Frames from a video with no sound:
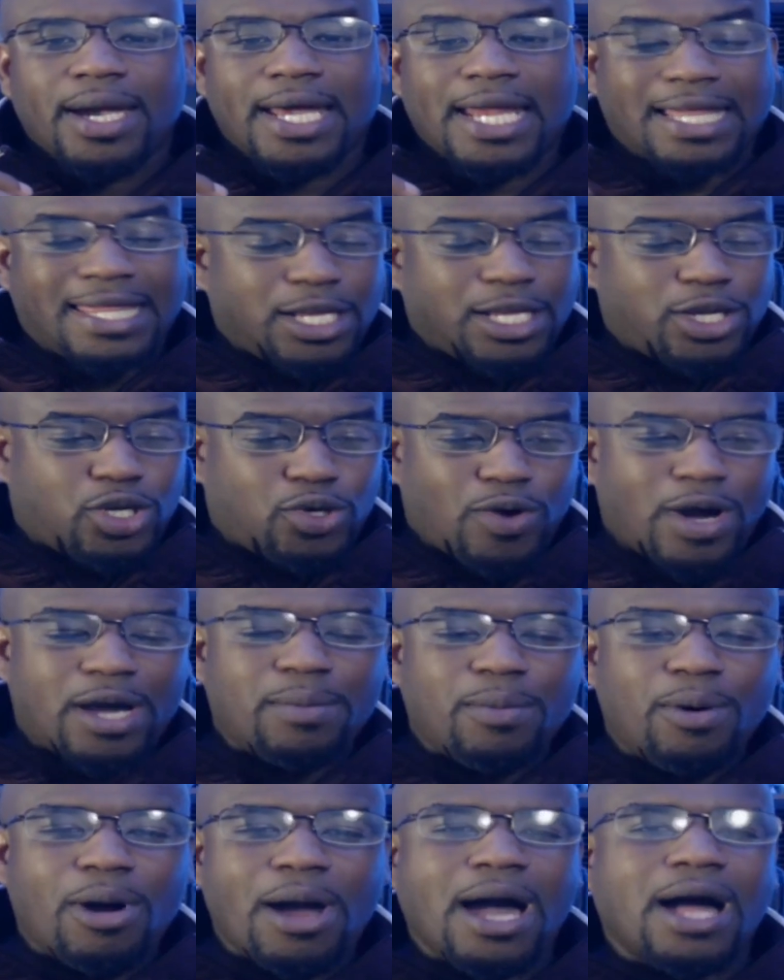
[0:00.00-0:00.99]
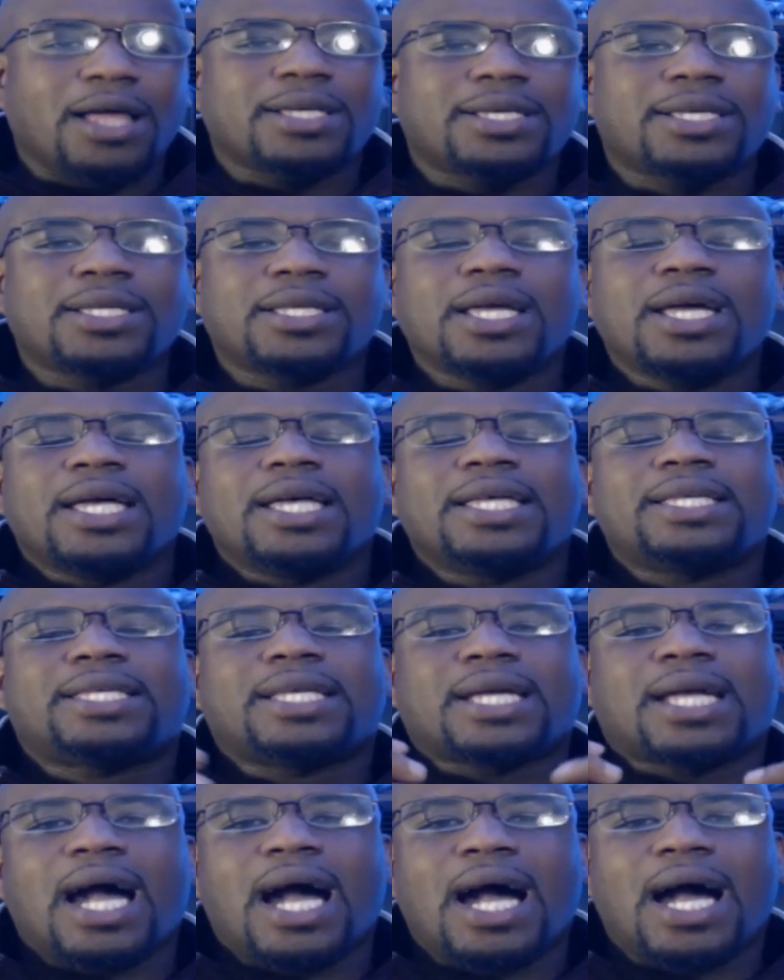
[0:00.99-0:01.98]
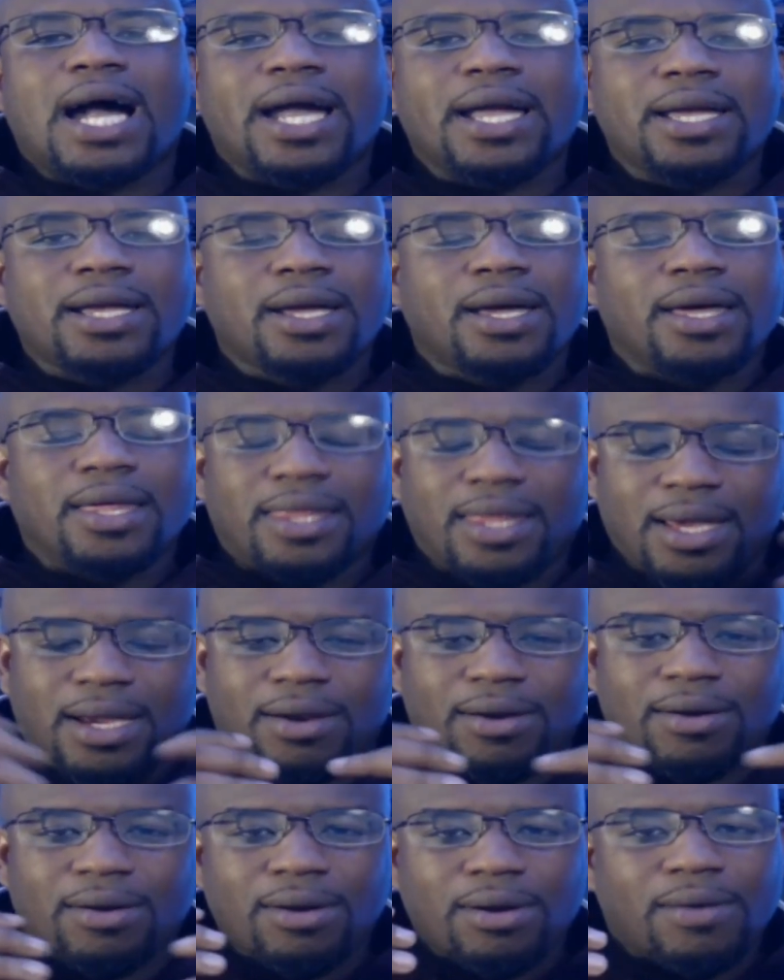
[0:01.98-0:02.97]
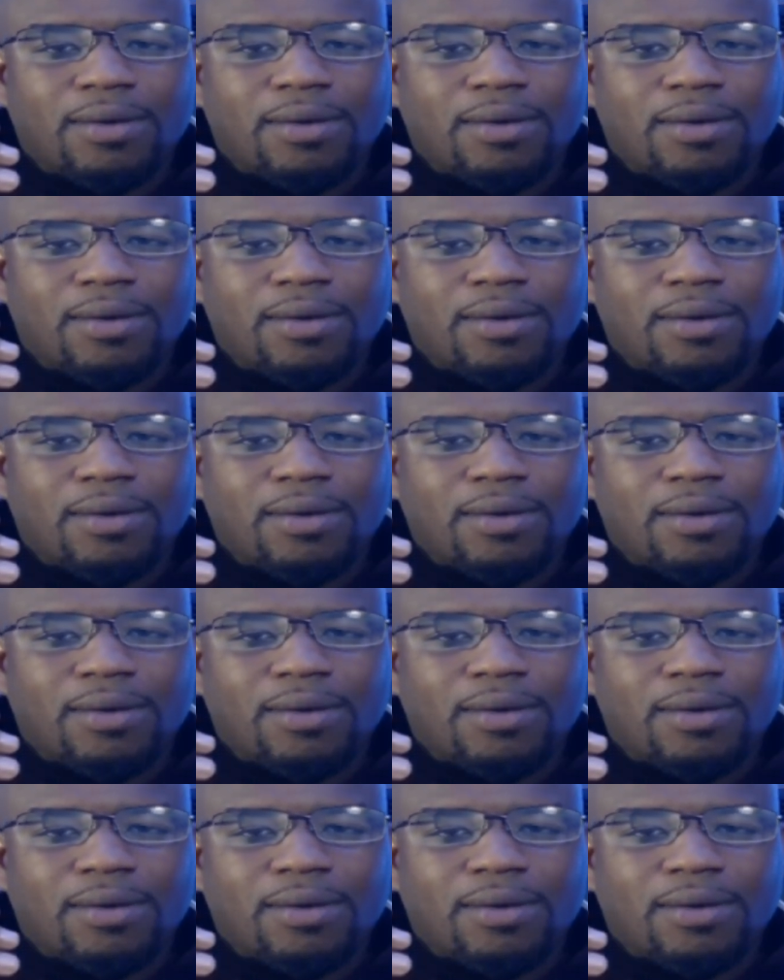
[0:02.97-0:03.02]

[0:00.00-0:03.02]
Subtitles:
And I think Geronimo Allison is the guy there.